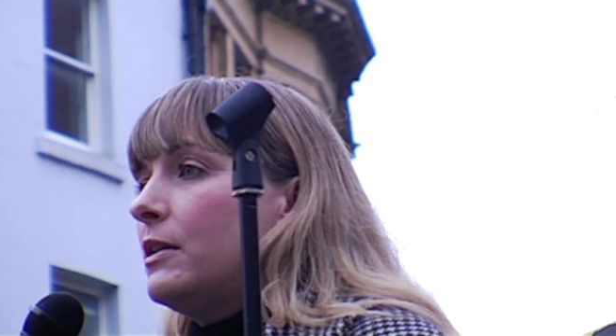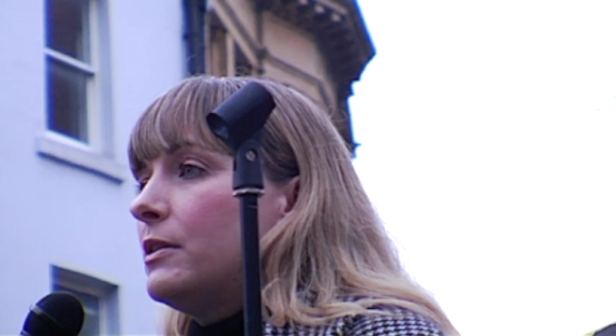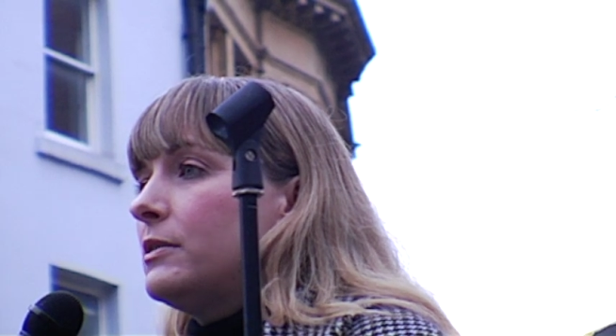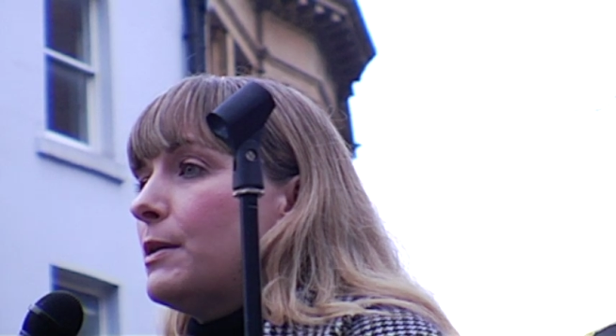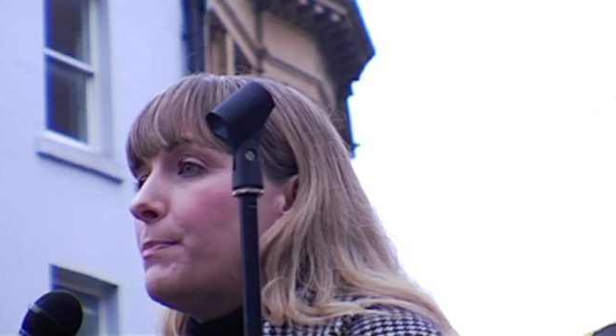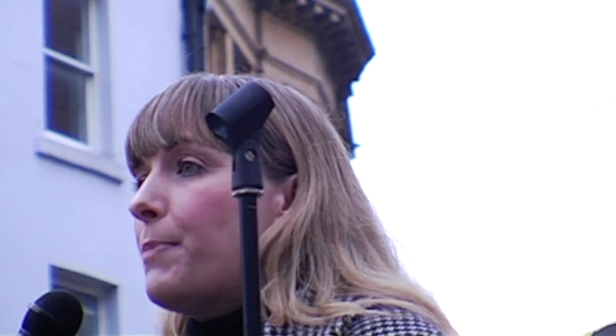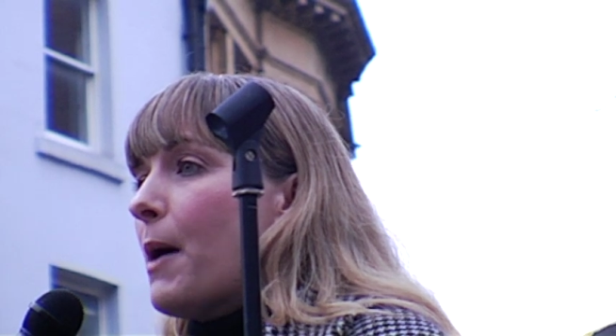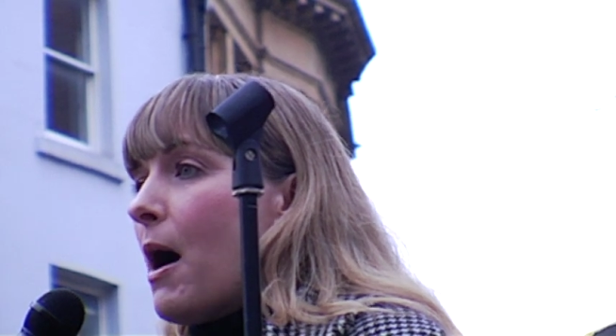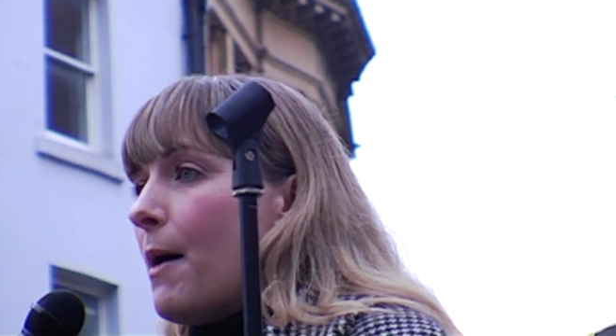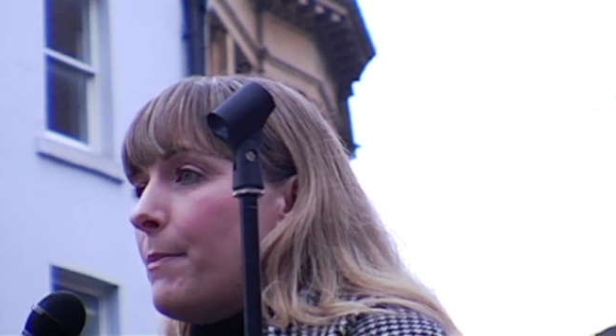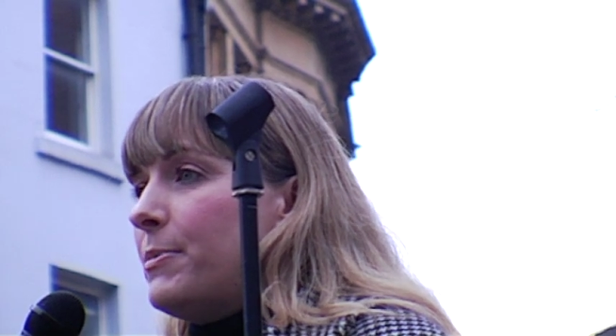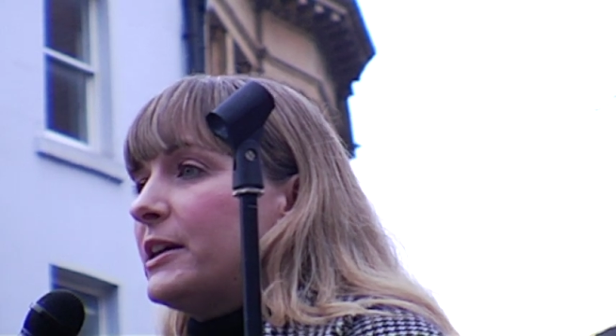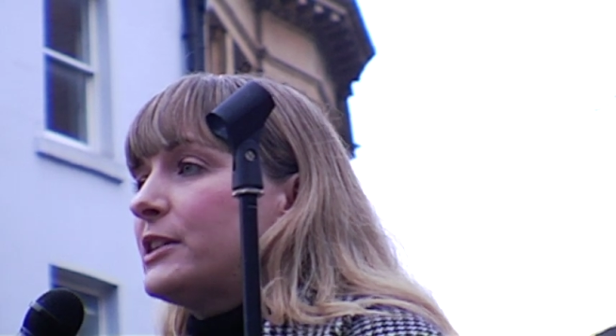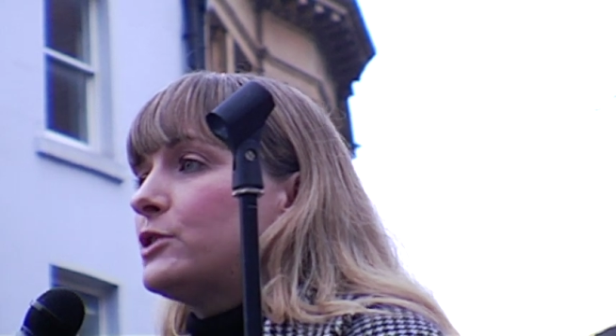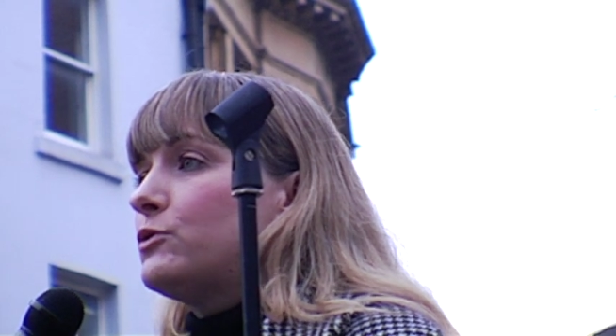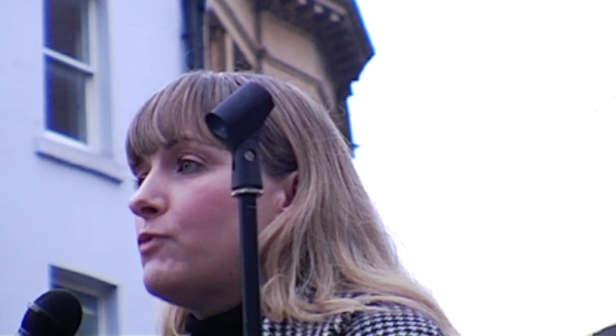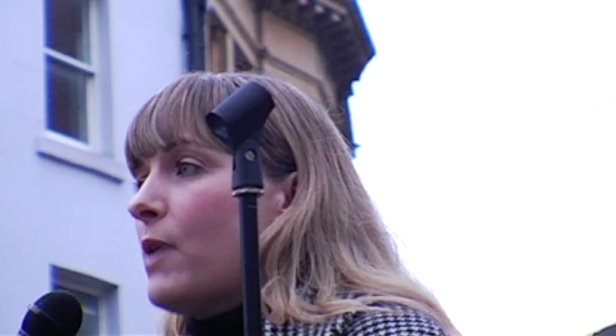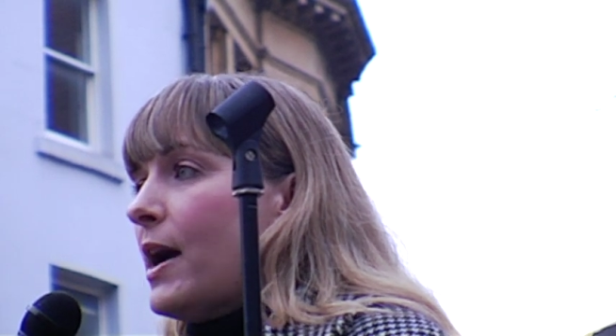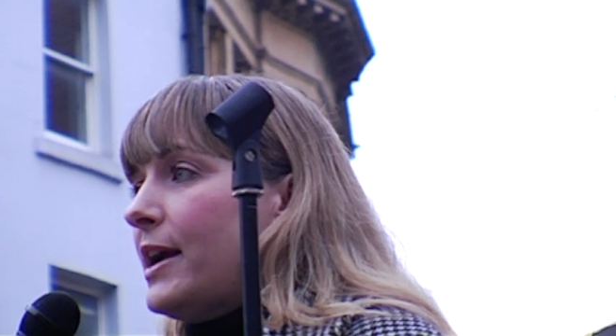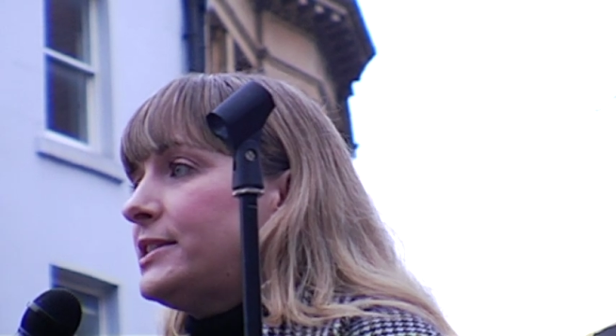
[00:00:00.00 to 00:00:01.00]
the
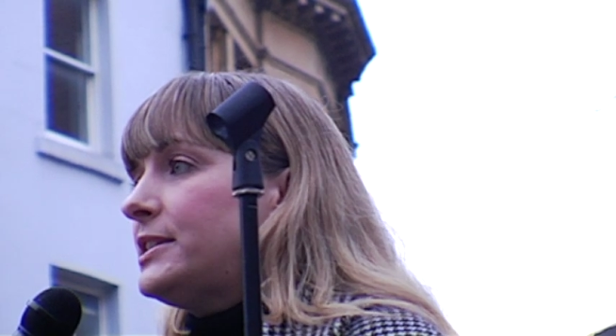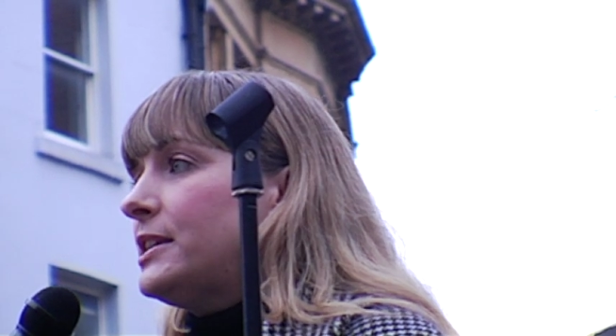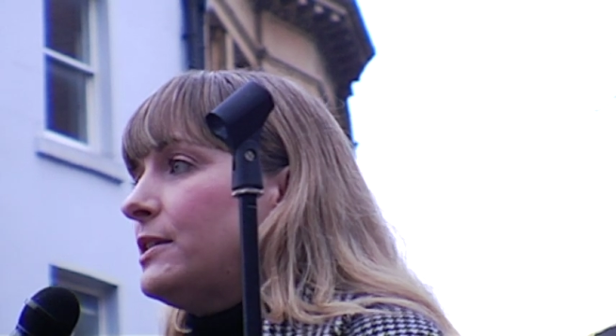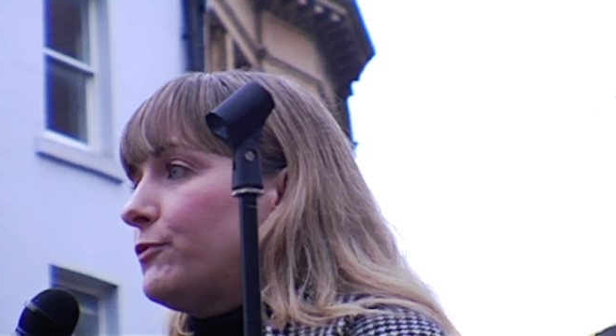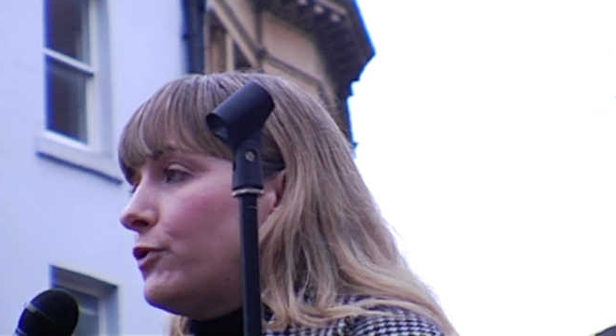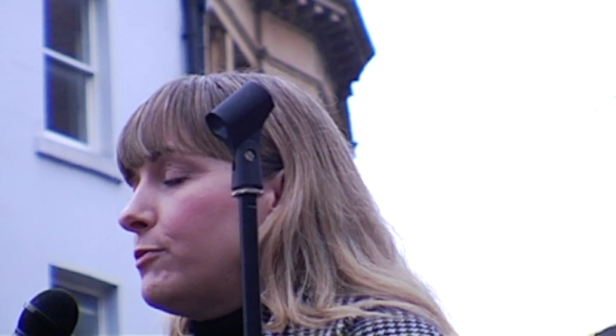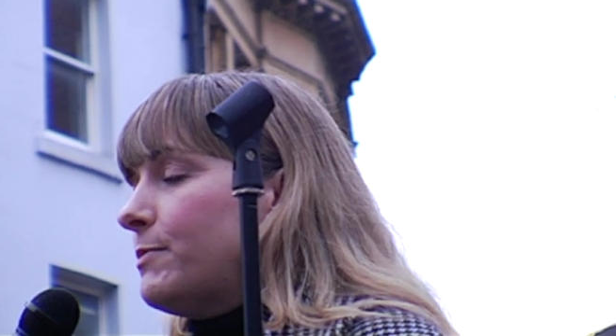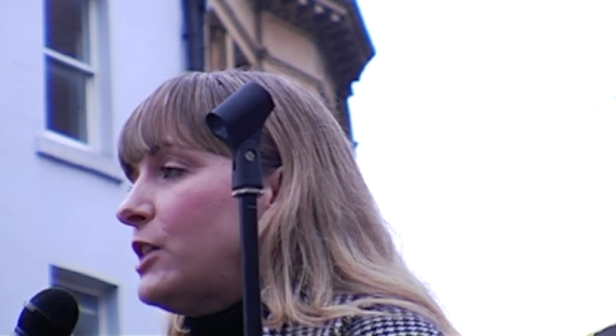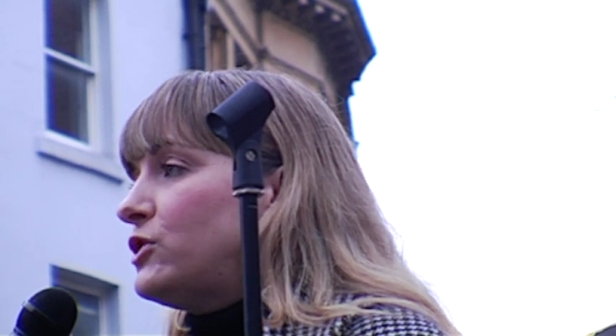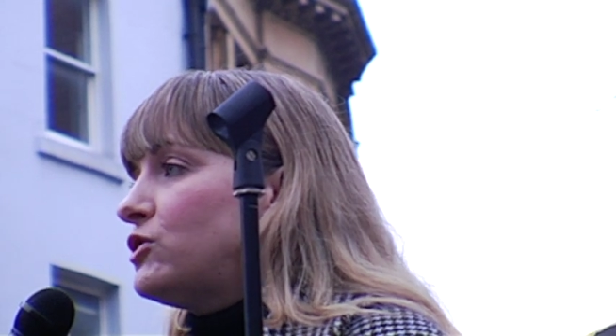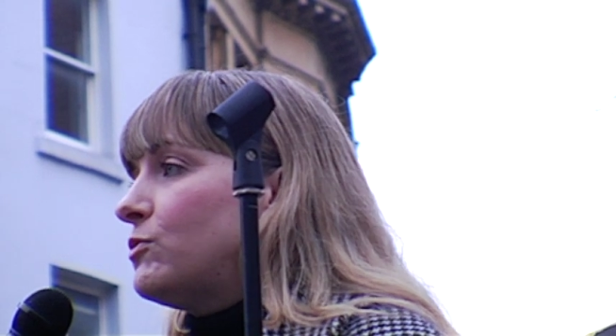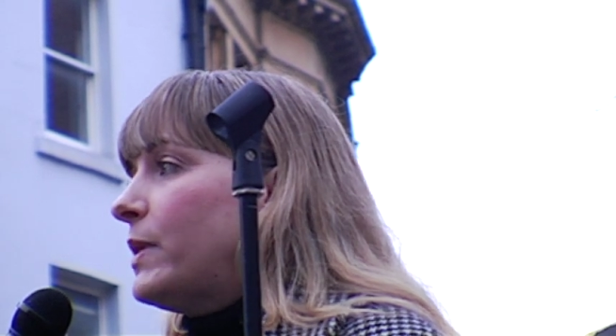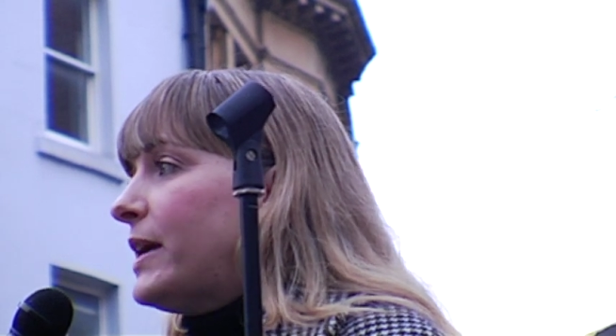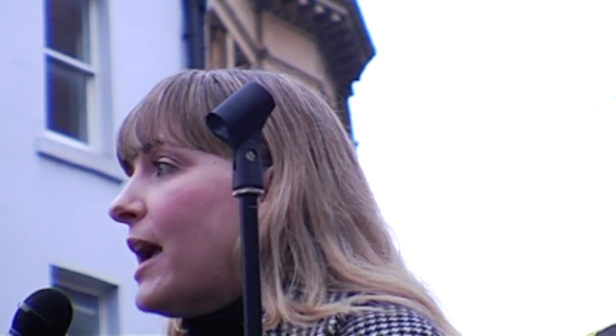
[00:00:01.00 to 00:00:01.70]
public's right to information.